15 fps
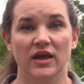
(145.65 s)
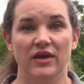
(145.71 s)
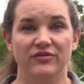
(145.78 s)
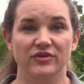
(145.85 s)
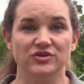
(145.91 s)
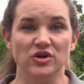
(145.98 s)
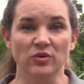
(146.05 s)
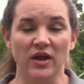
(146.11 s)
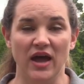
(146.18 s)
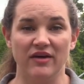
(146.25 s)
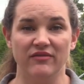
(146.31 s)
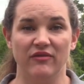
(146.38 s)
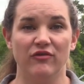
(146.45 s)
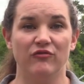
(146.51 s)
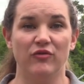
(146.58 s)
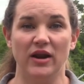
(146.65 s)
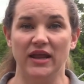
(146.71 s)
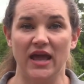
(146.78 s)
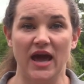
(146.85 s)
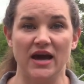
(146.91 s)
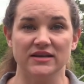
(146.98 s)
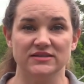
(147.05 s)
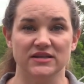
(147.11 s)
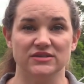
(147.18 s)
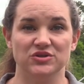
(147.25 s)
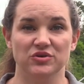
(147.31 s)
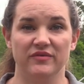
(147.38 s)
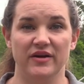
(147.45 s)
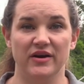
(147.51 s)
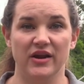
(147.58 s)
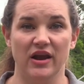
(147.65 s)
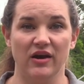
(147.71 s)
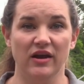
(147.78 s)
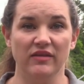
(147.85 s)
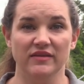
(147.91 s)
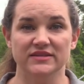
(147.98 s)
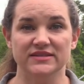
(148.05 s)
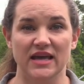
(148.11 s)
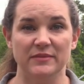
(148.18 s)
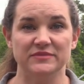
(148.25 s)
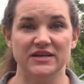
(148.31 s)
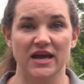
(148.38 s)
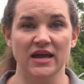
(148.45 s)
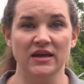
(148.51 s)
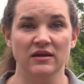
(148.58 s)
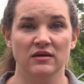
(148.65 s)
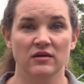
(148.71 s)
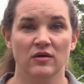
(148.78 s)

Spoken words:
if you don't have ready access to a veterinarian the same day?